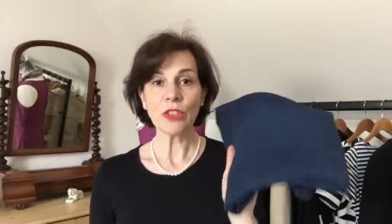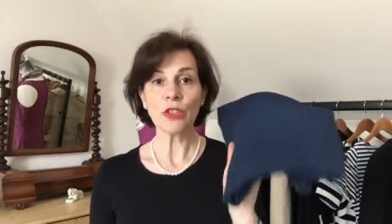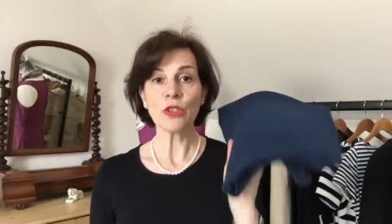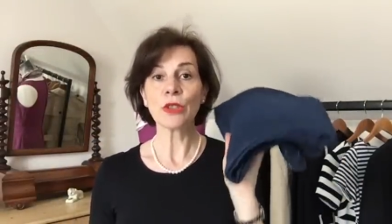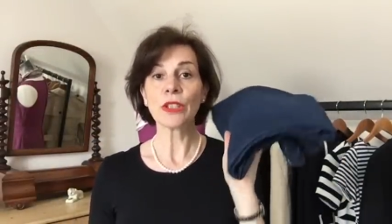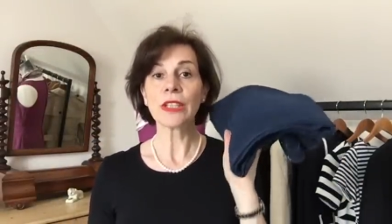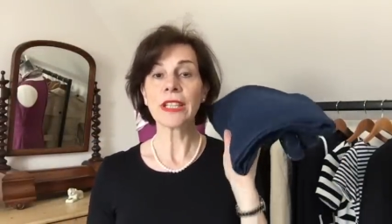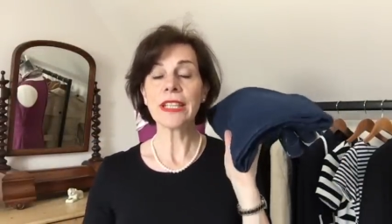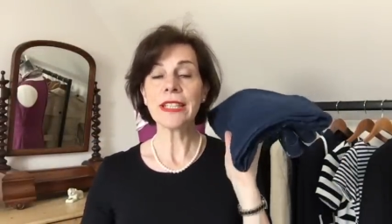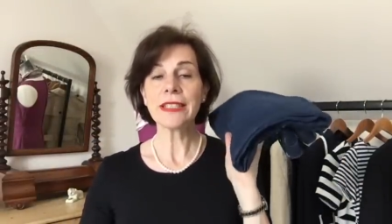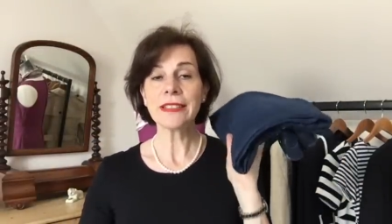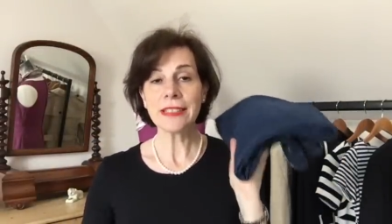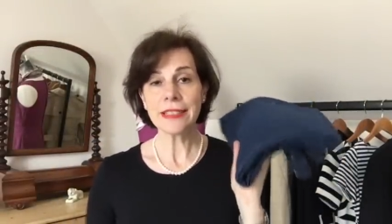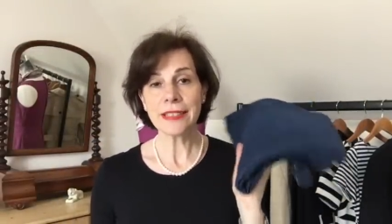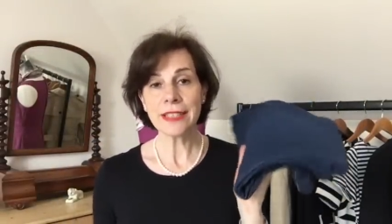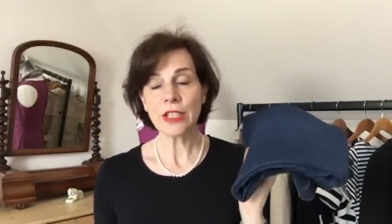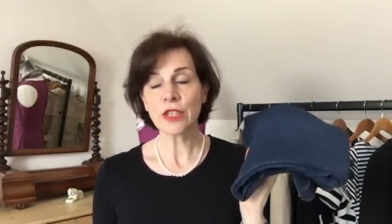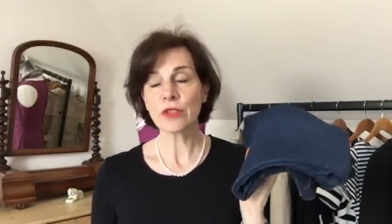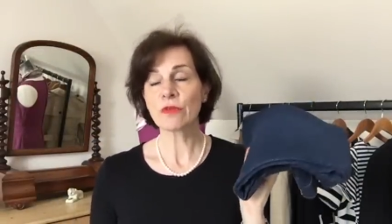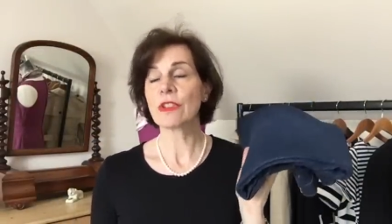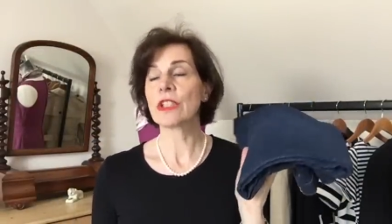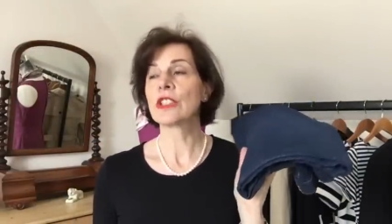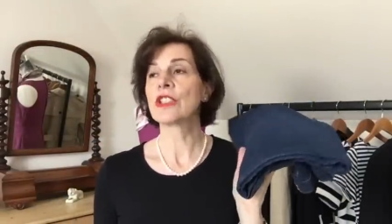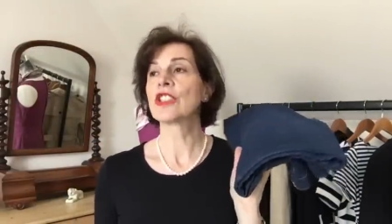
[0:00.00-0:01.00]
Okay, this
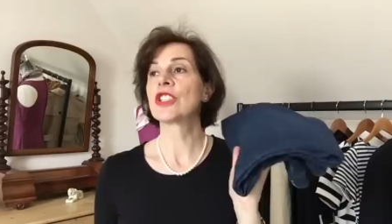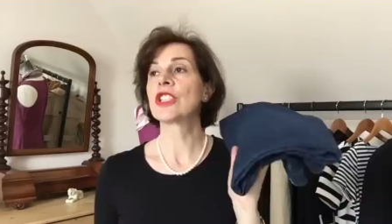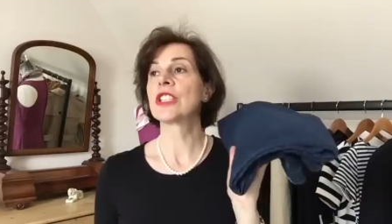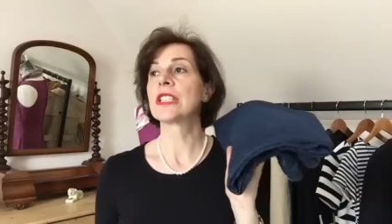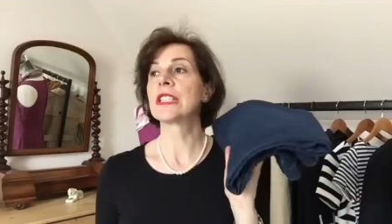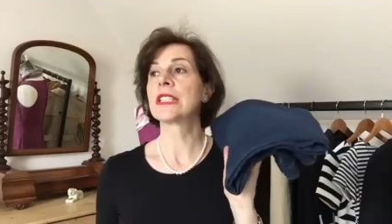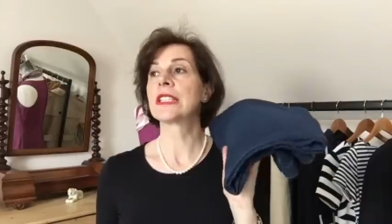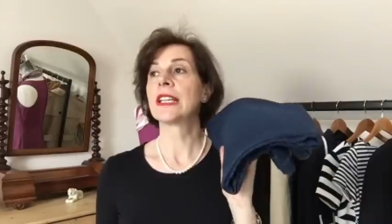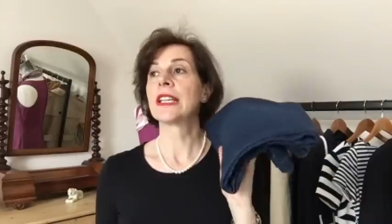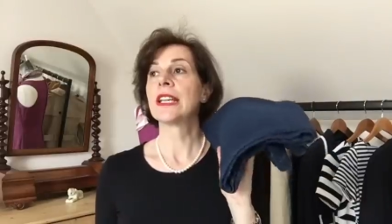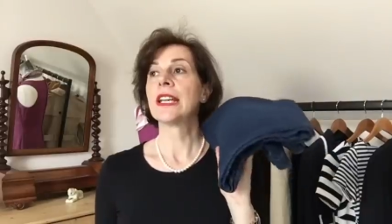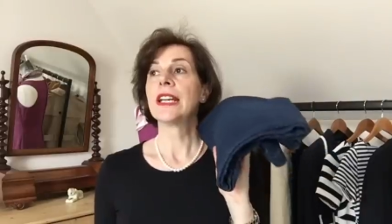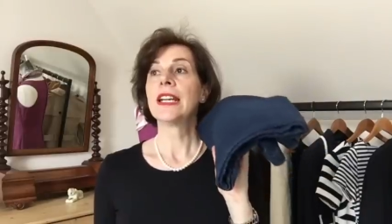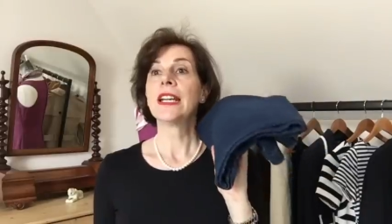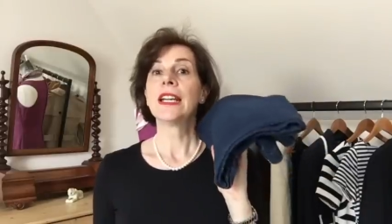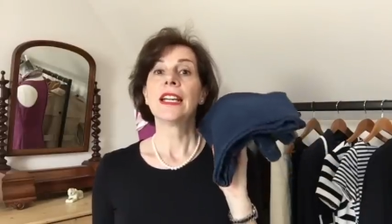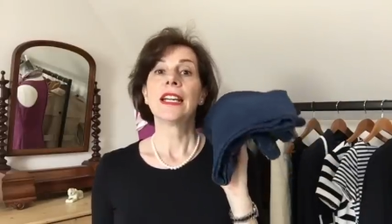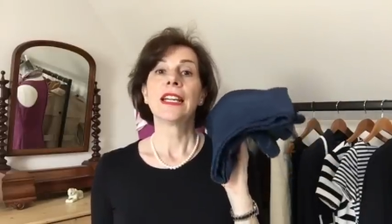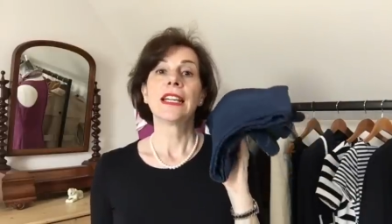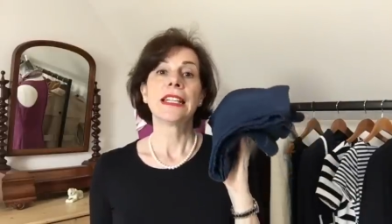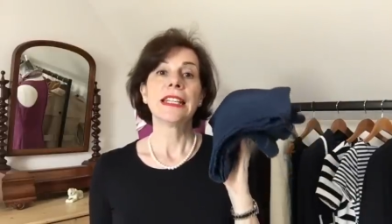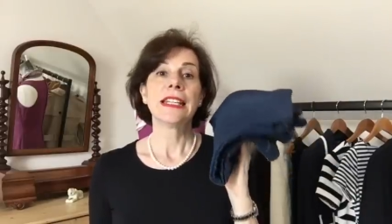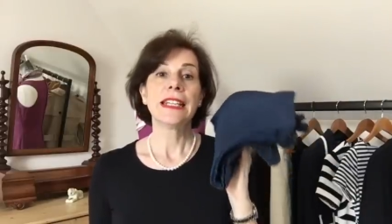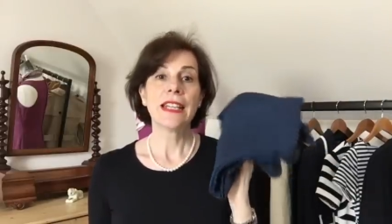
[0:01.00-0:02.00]
is French chic
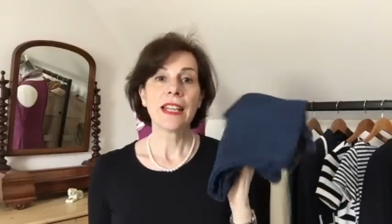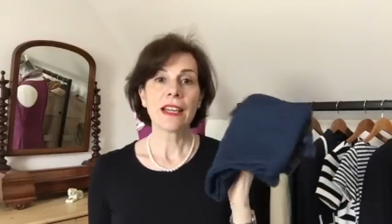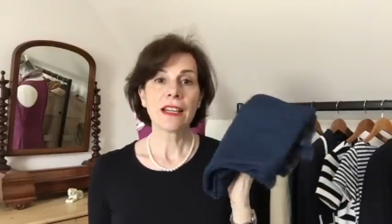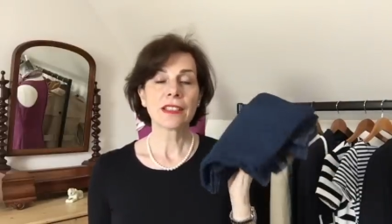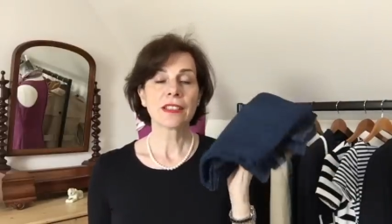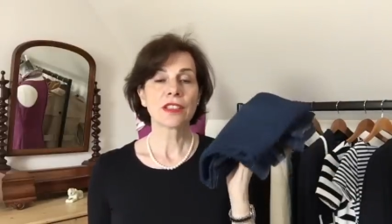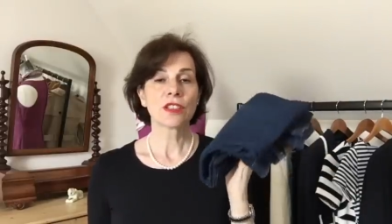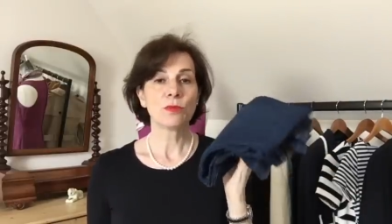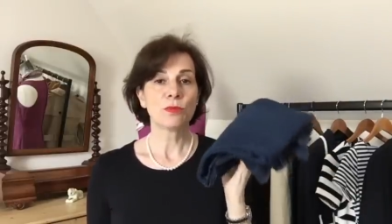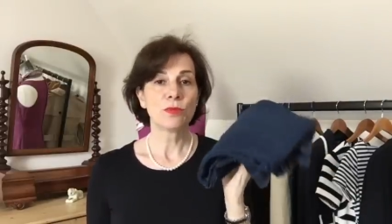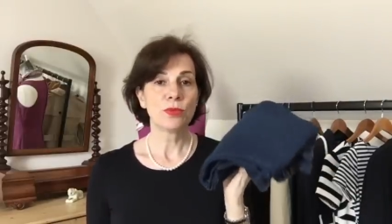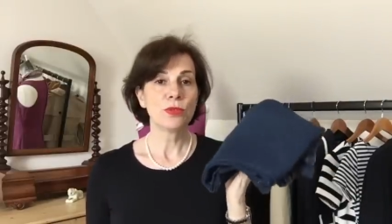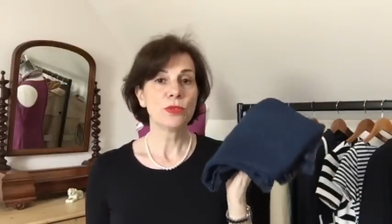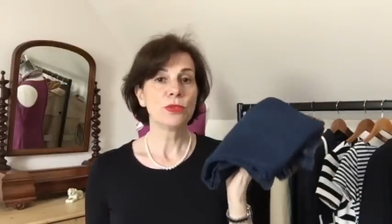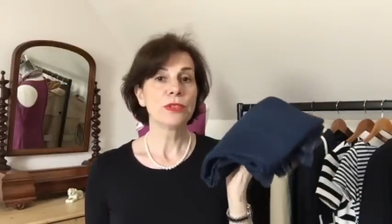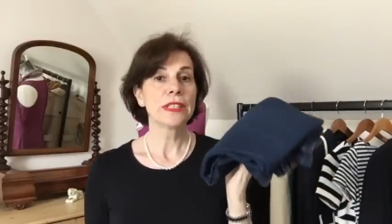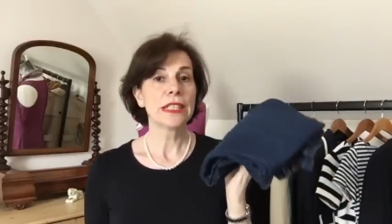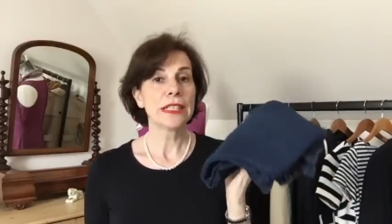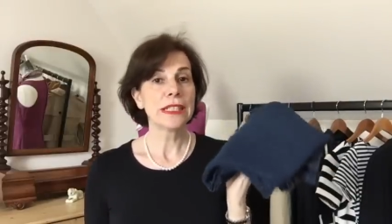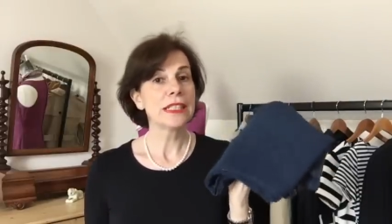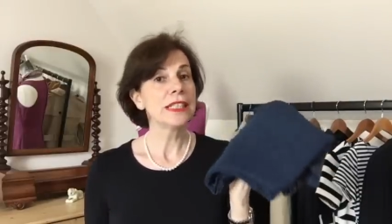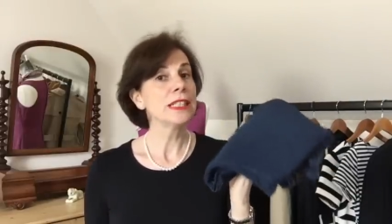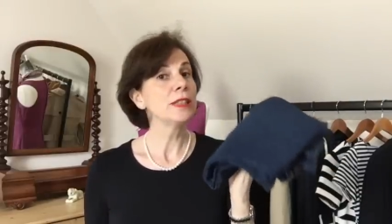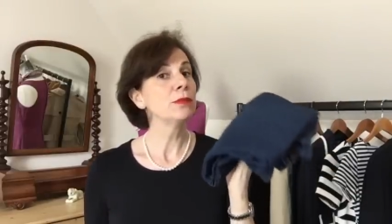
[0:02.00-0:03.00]
light blue
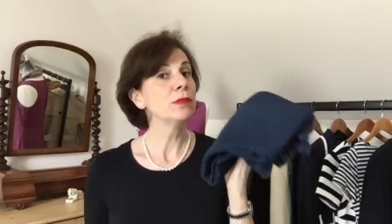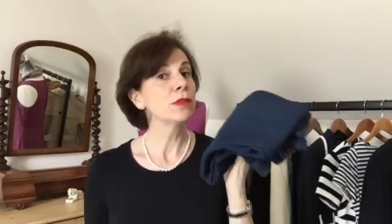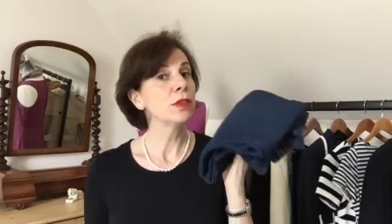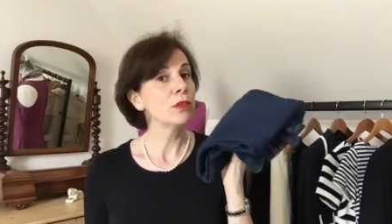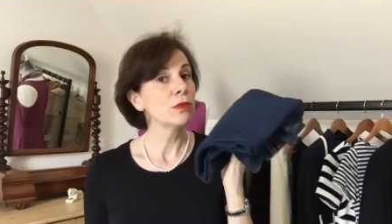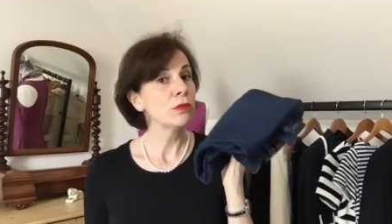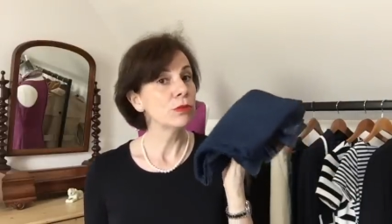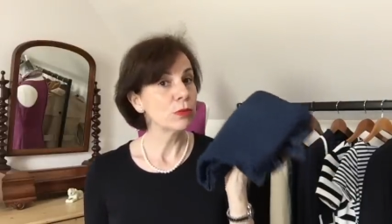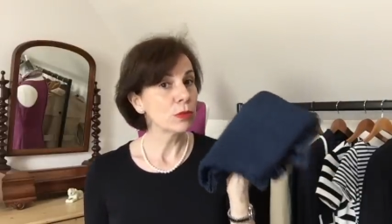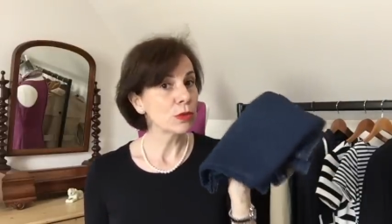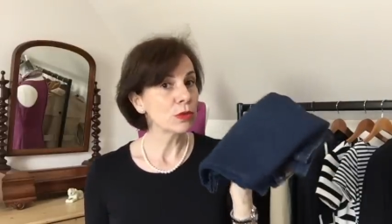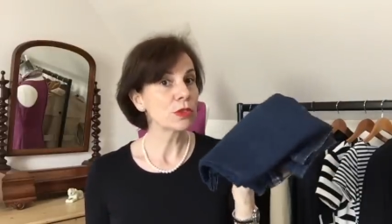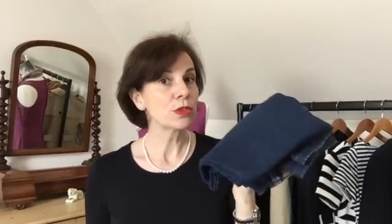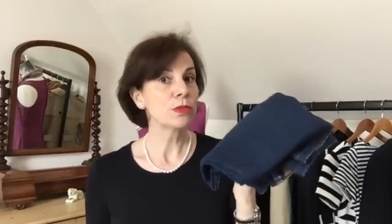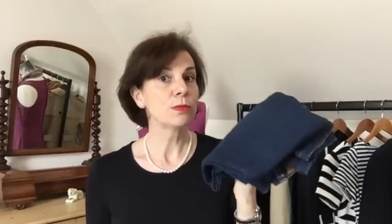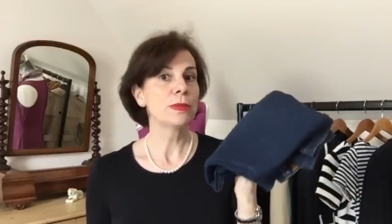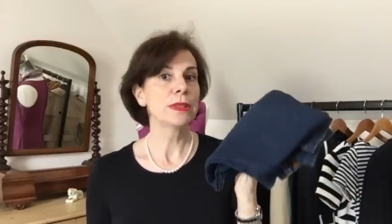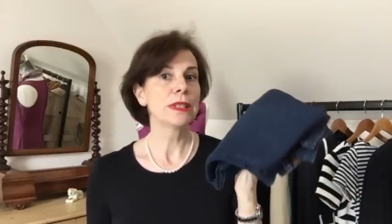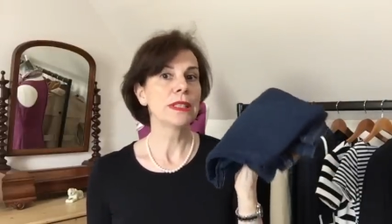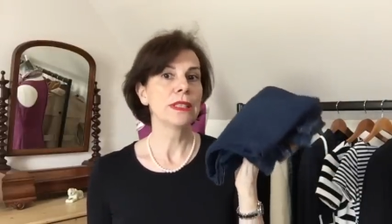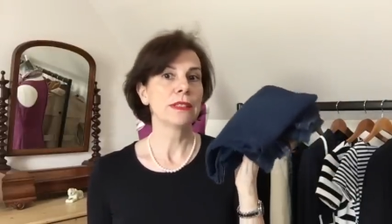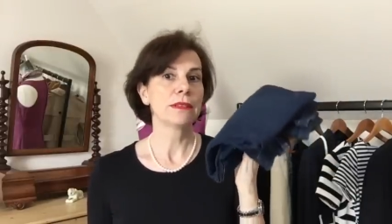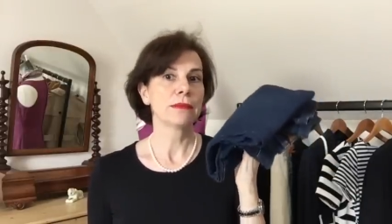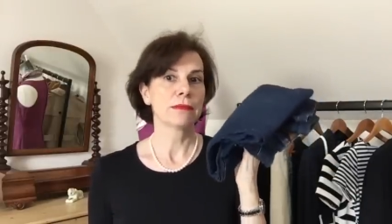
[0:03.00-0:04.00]
denim won't
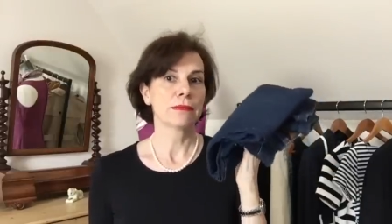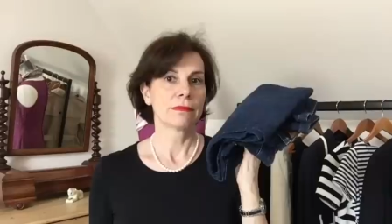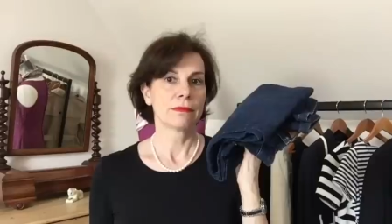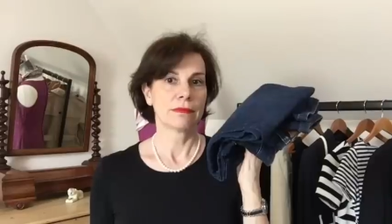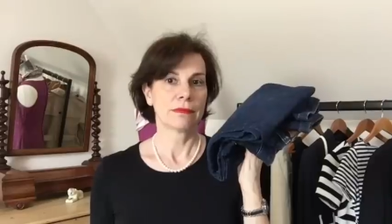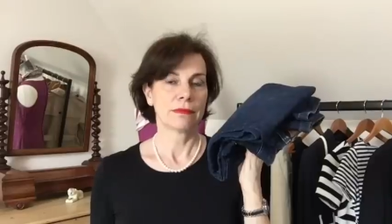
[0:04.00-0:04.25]
be